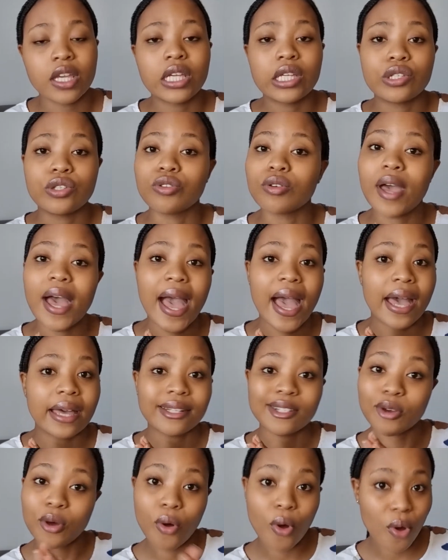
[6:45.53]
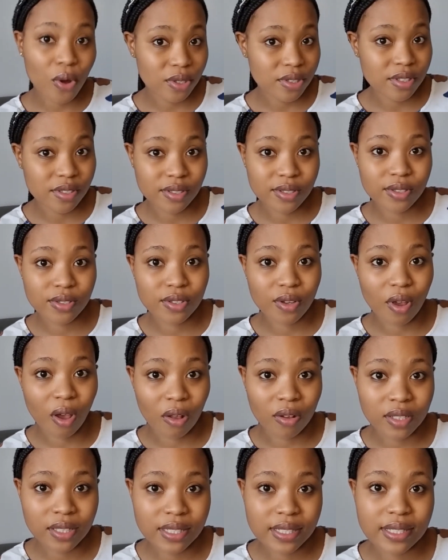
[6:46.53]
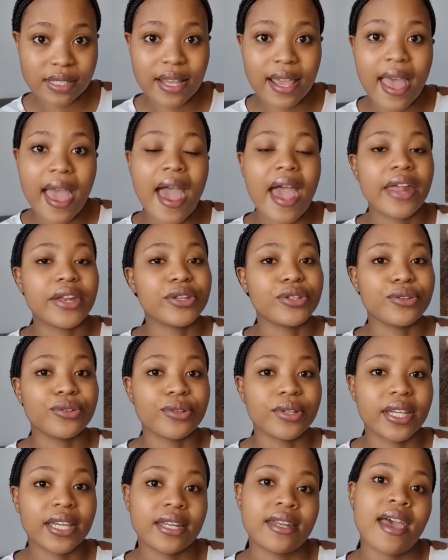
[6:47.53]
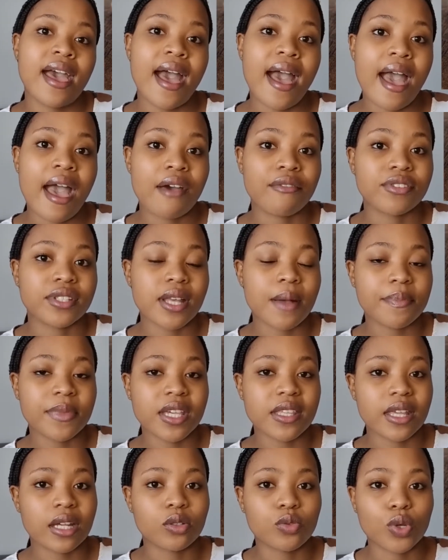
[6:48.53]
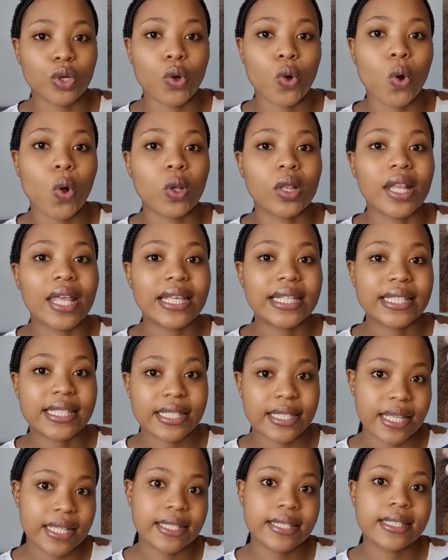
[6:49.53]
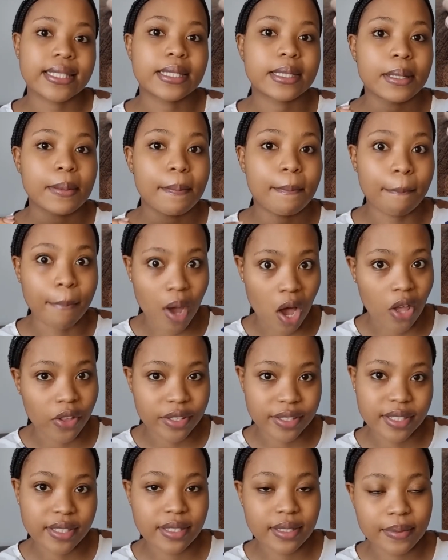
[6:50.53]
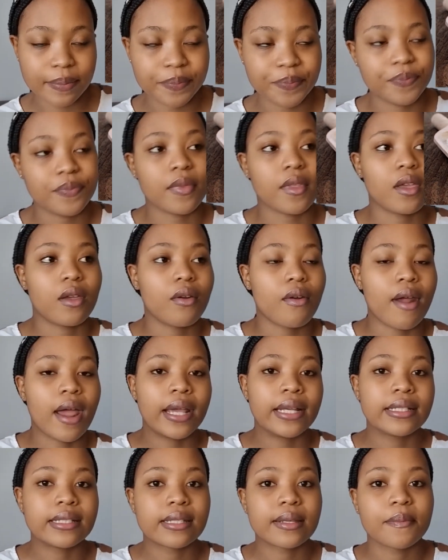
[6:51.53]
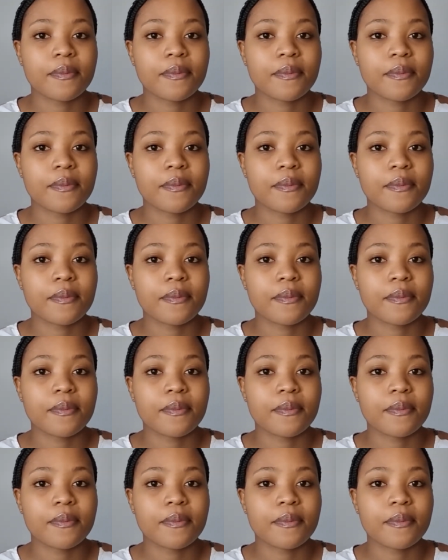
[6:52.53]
You add coarse salt, and you can have something that we call sitz baths, right?